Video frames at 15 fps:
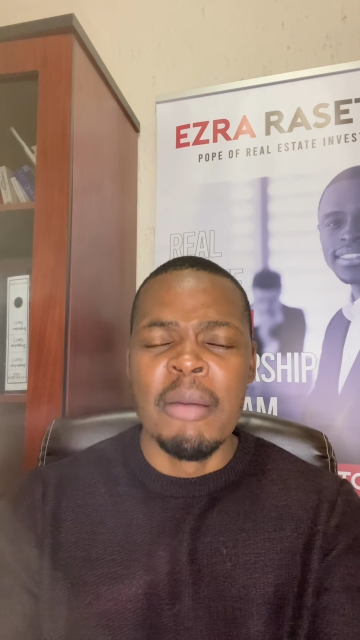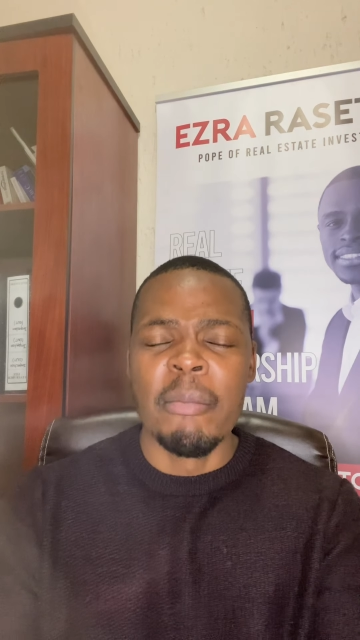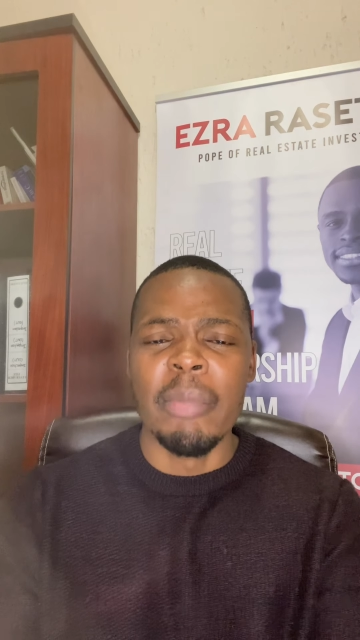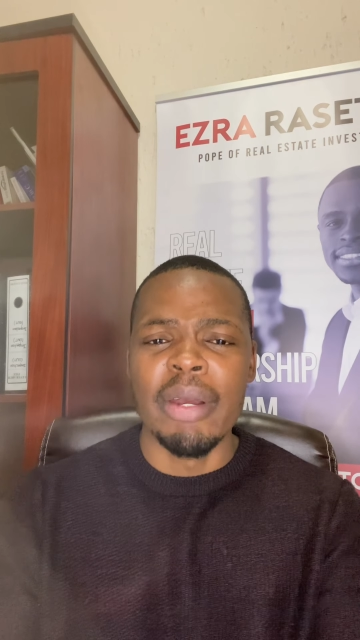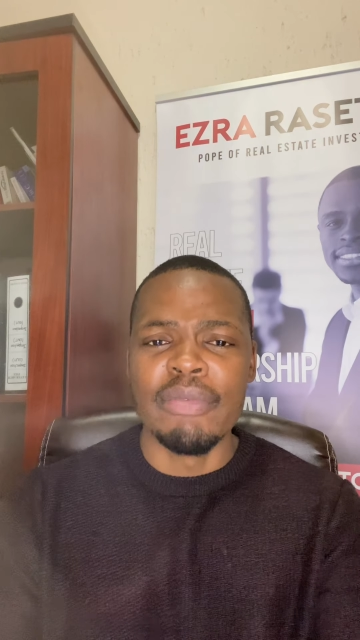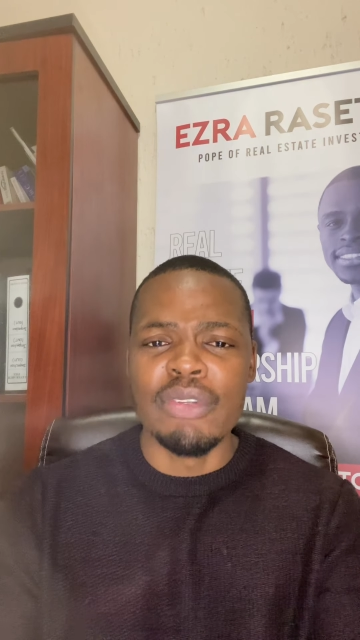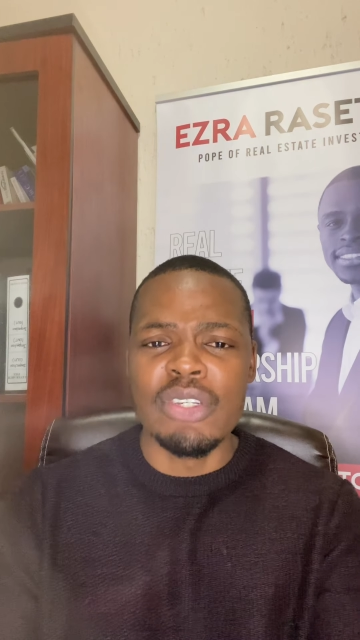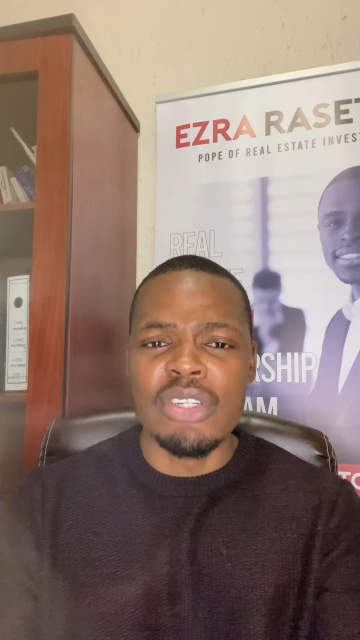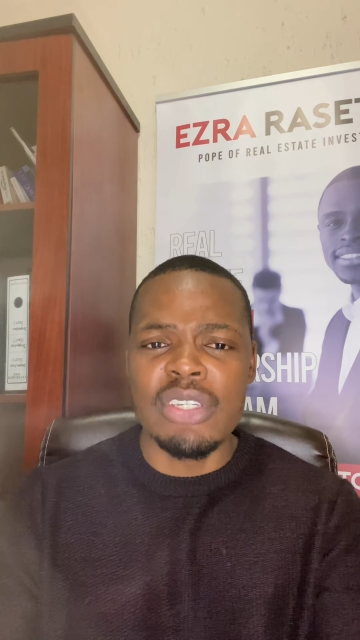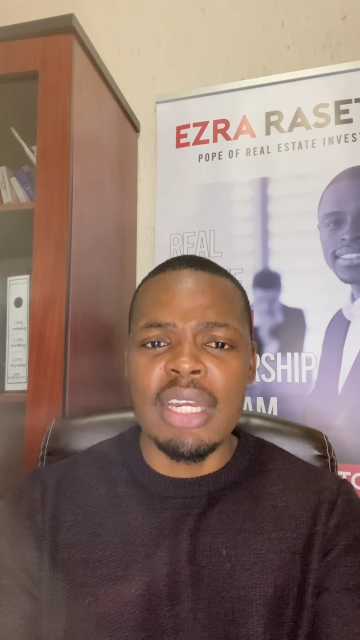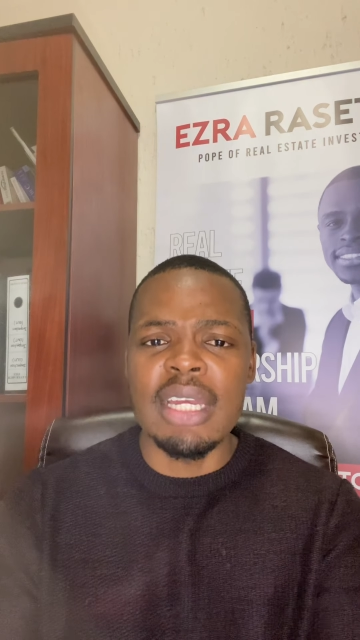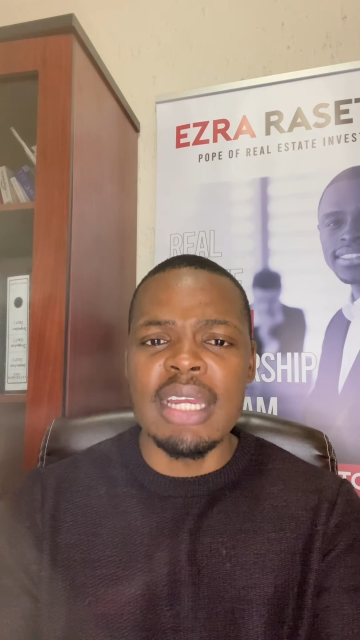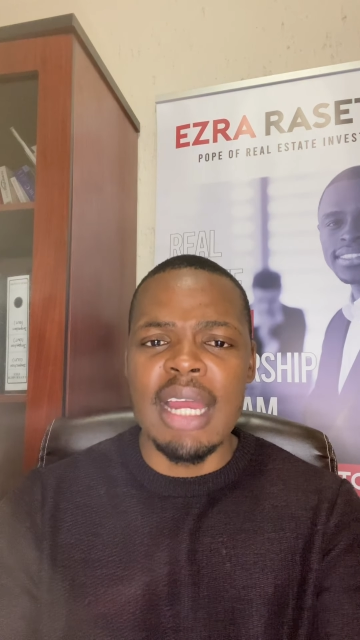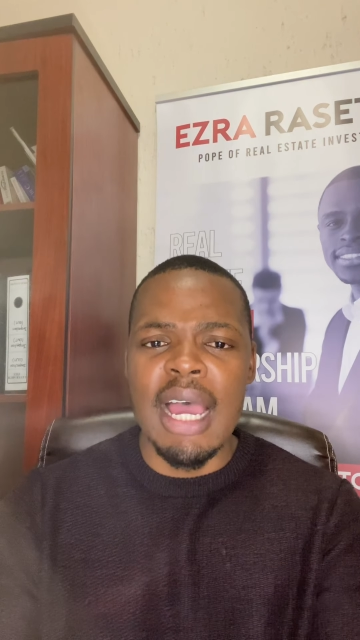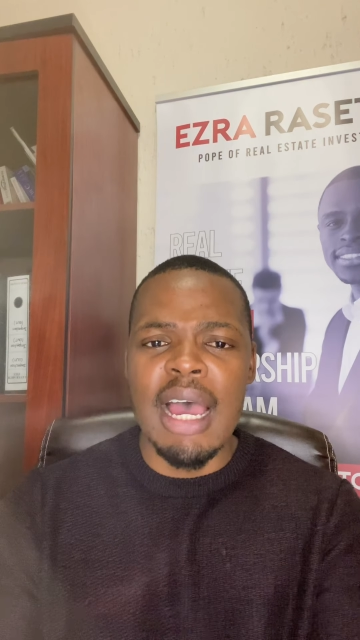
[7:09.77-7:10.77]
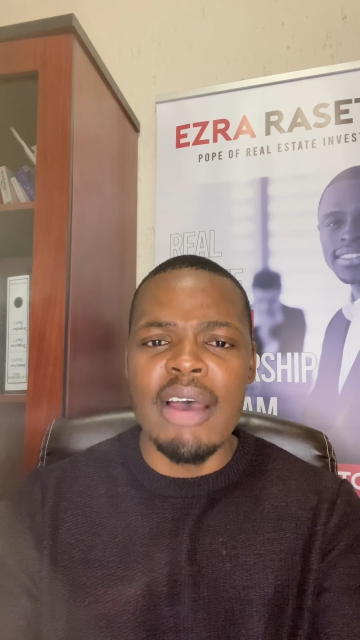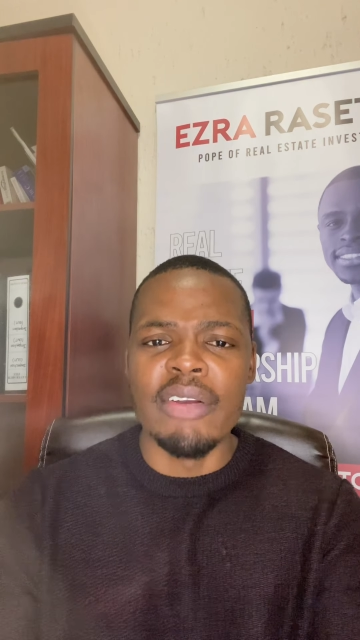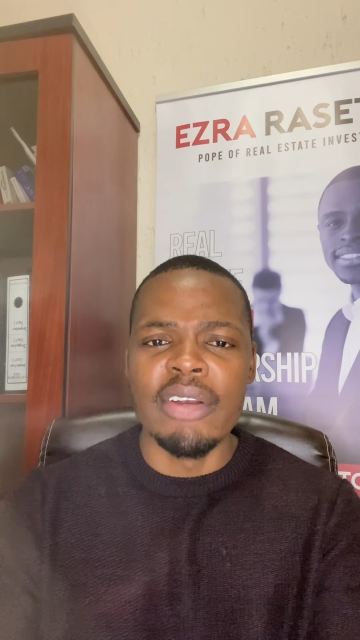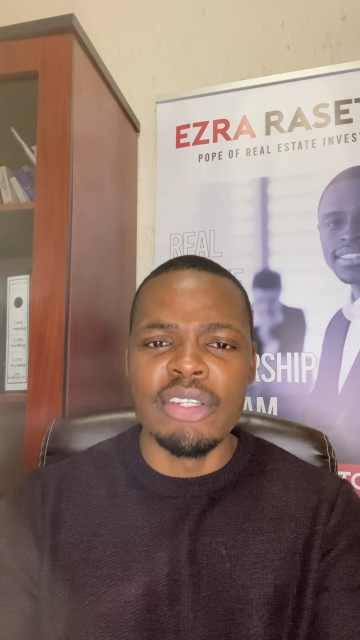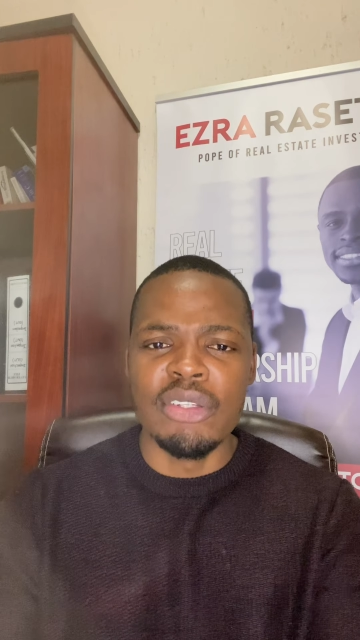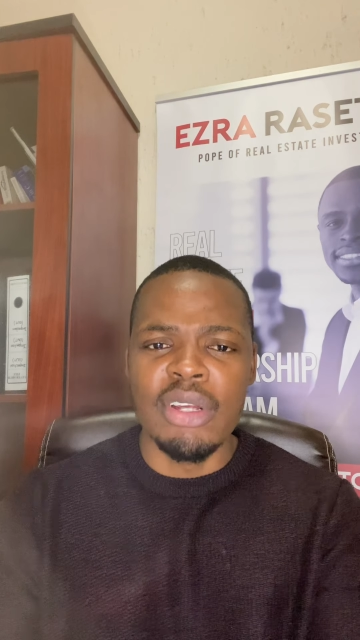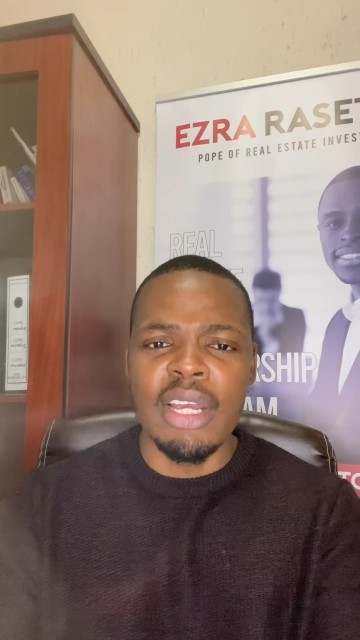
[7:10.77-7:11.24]
But if you sit down
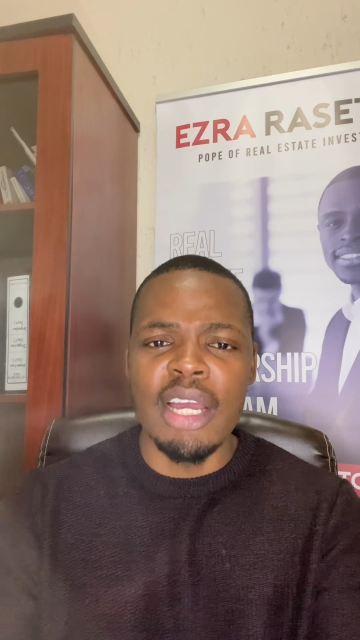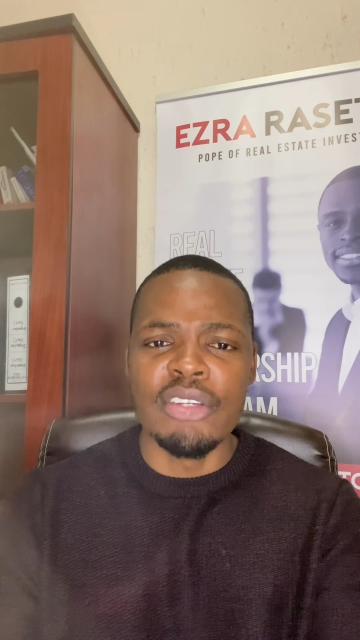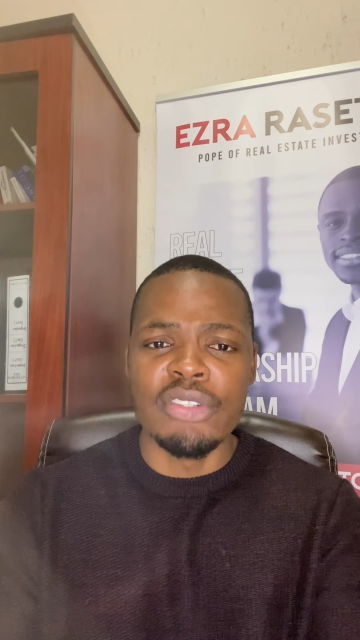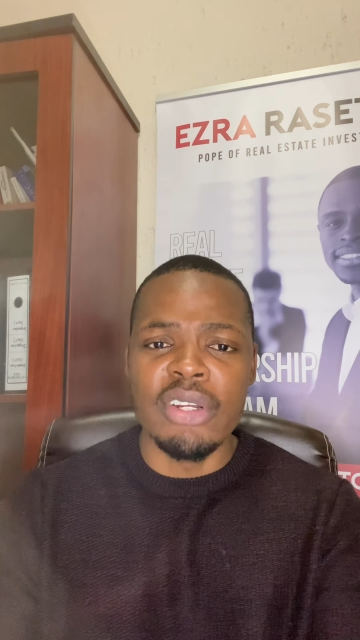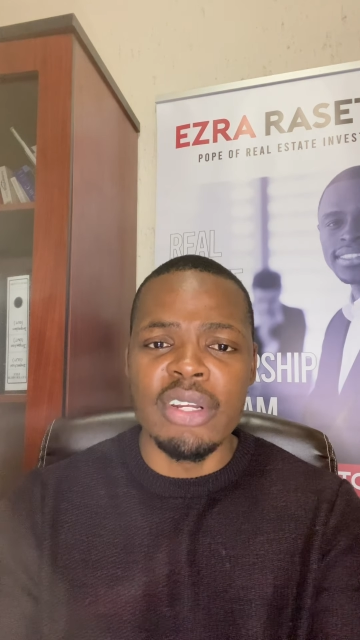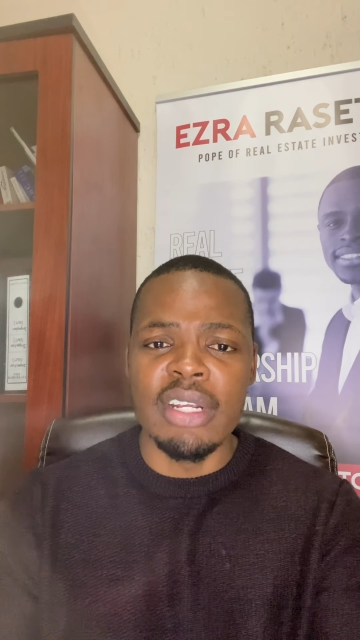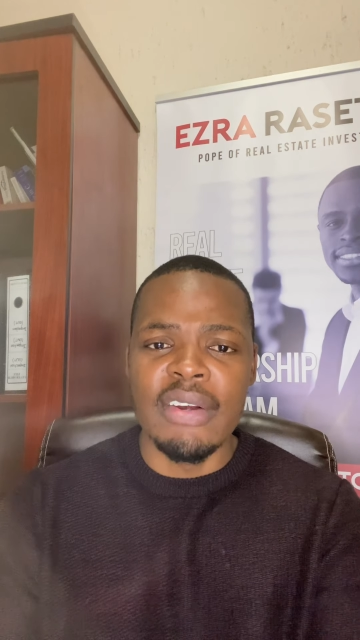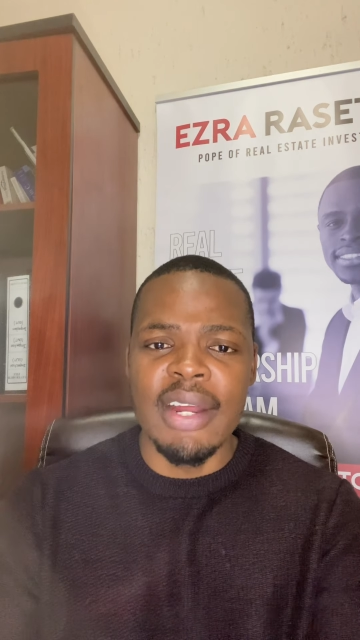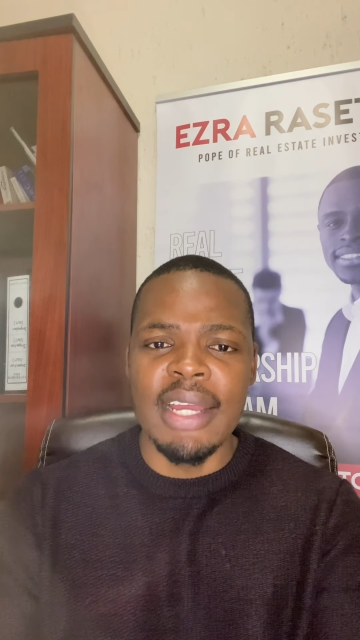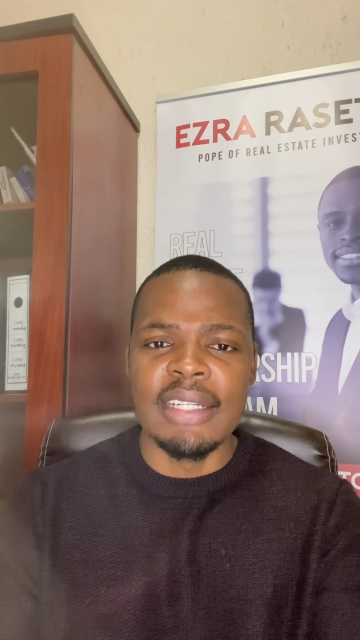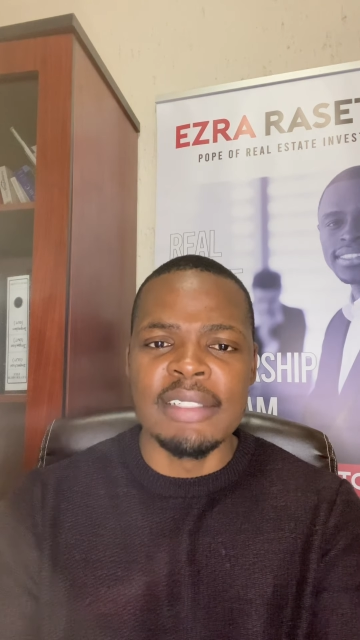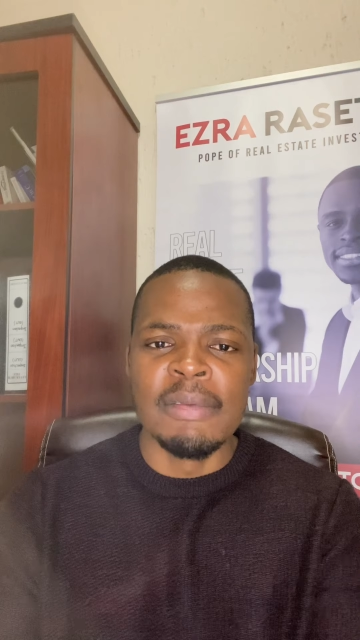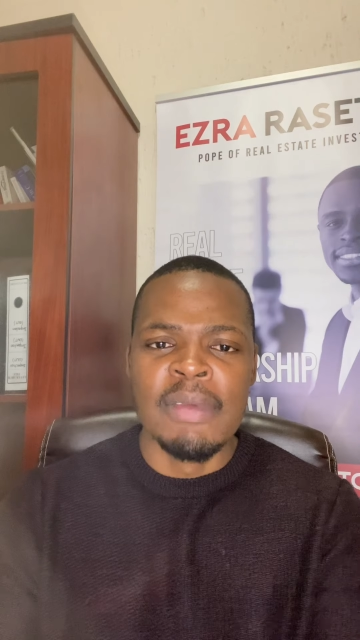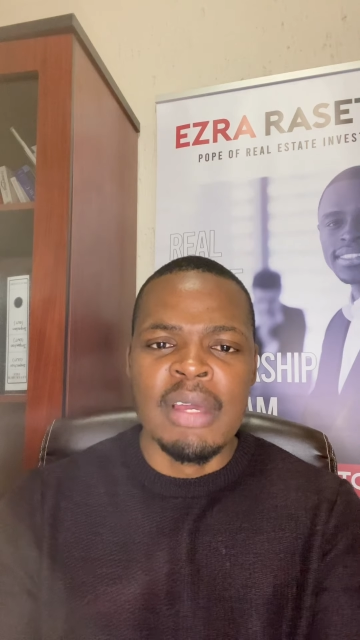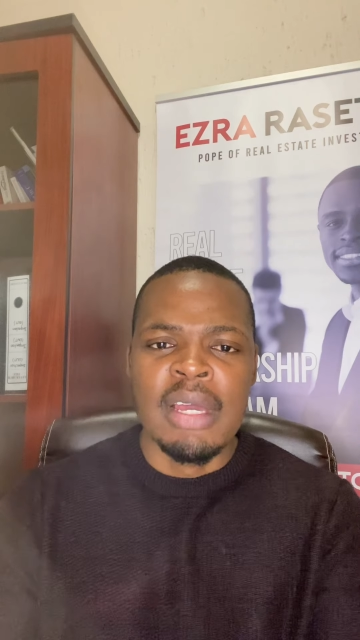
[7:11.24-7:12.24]
and you count your regret,